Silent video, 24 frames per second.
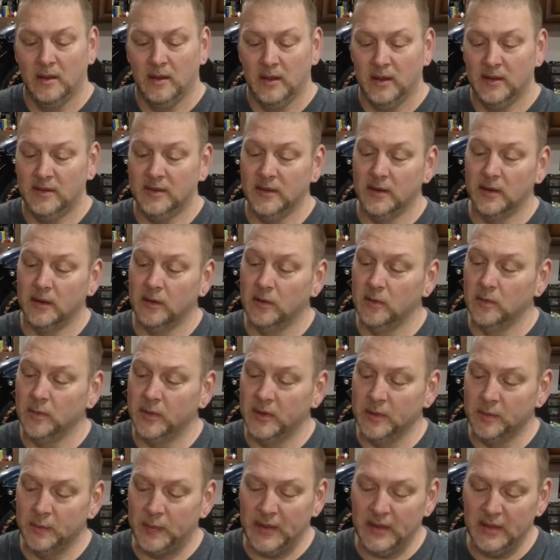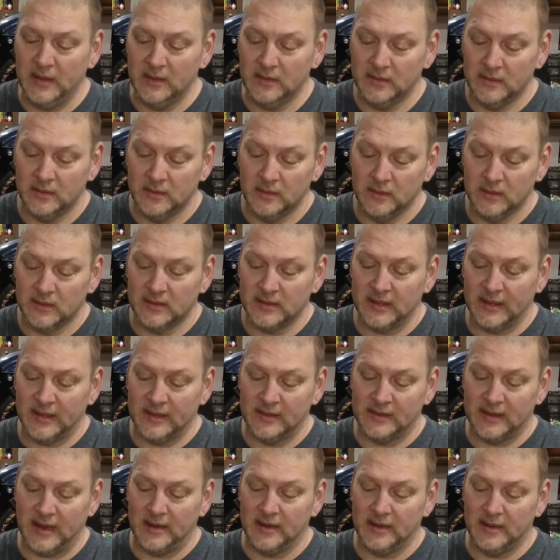It's an aluminum piece. Looks like
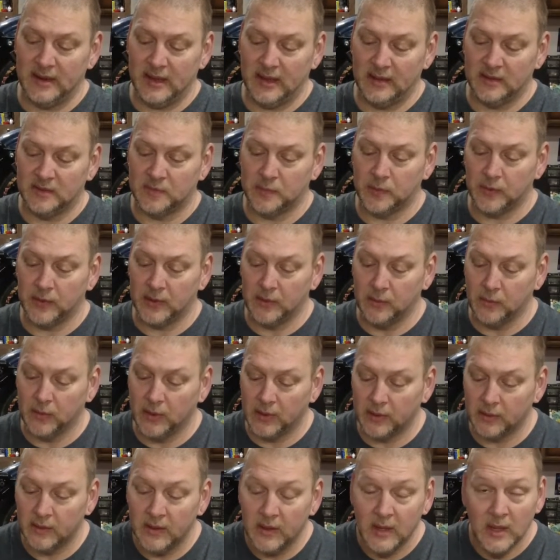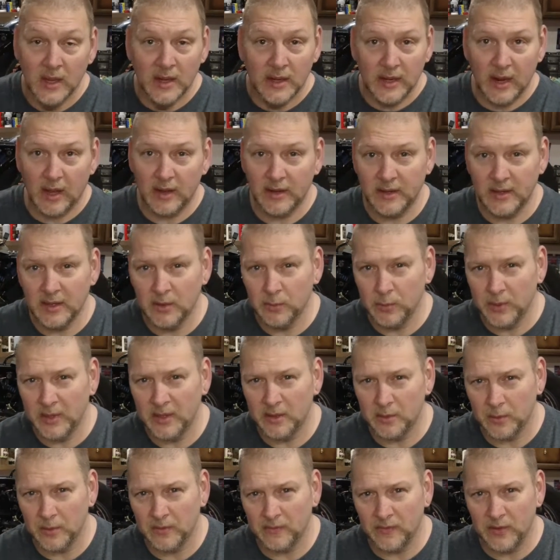it's anodized pretty well. Now I did read
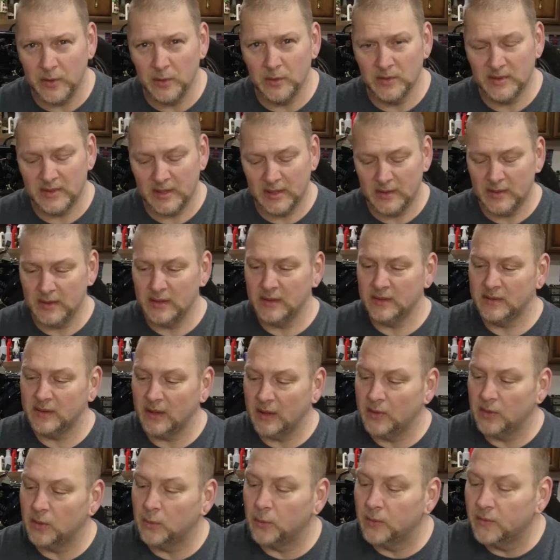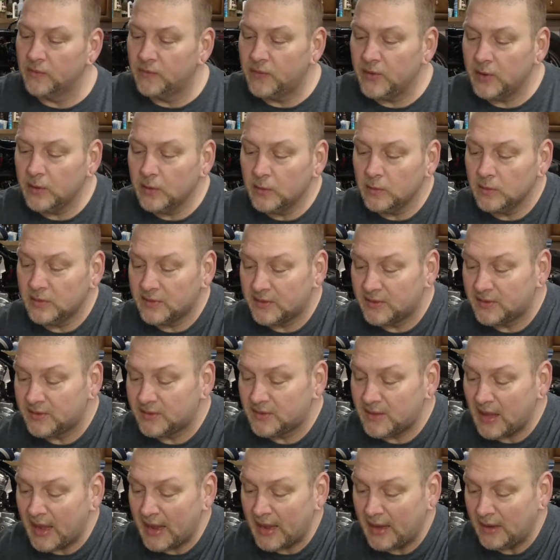the reviews on this, and the reviews
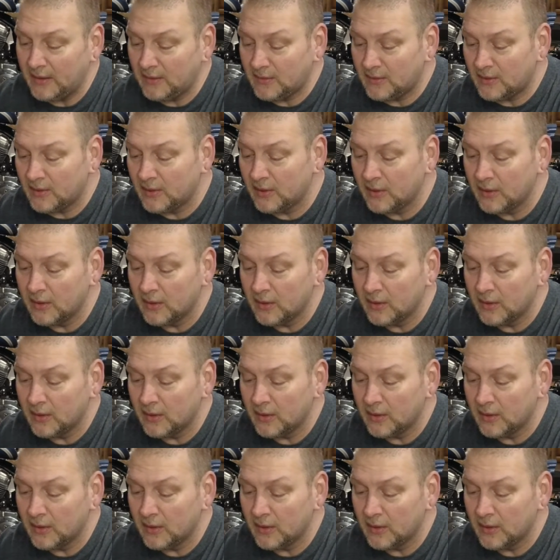state